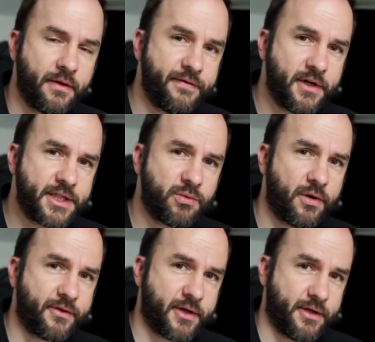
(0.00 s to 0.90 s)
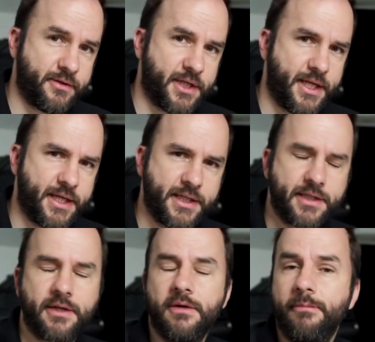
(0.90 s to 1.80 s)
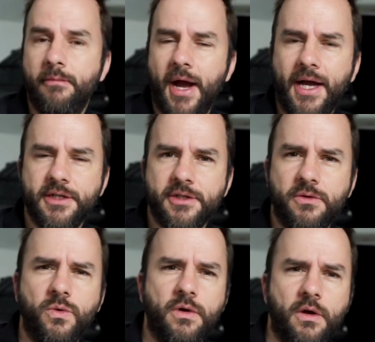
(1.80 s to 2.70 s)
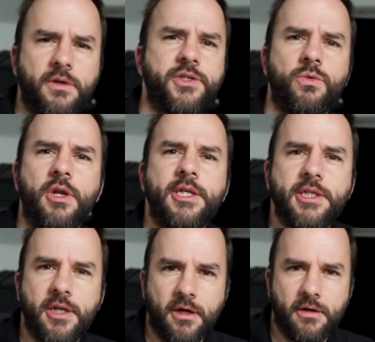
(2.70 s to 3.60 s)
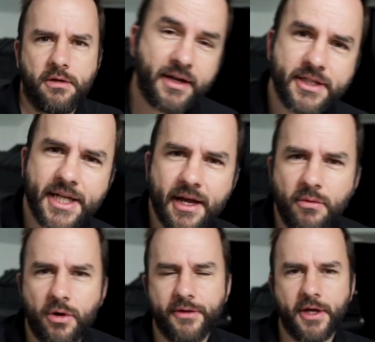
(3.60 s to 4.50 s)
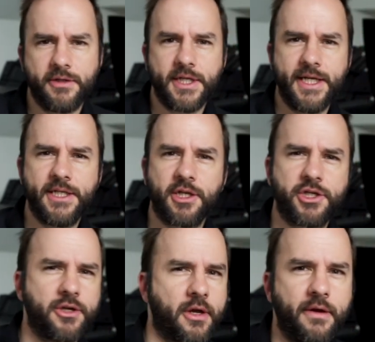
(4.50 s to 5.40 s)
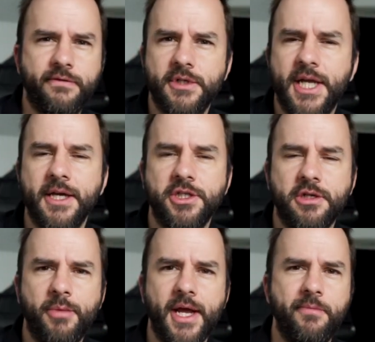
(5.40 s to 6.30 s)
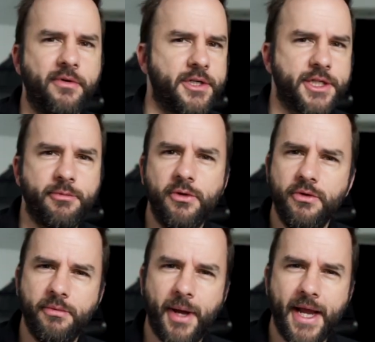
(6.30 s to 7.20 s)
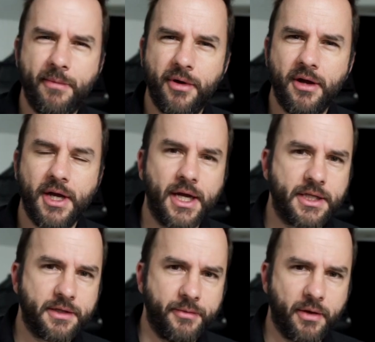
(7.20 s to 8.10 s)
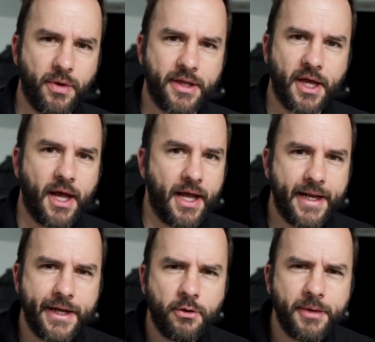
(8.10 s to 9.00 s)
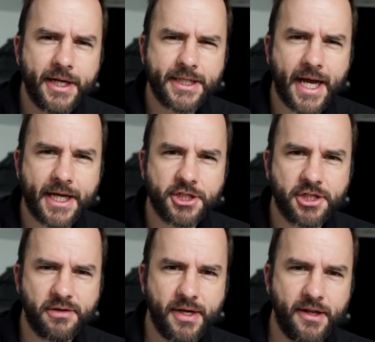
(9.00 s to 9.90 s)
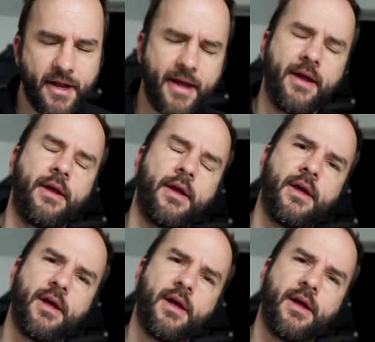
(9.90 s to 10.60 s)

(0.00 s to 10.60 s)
The first one of those is matte or gloss or luster. Now the second one of those is should I go for a textured paper, a smooth paper, something with a little bit of texture in there?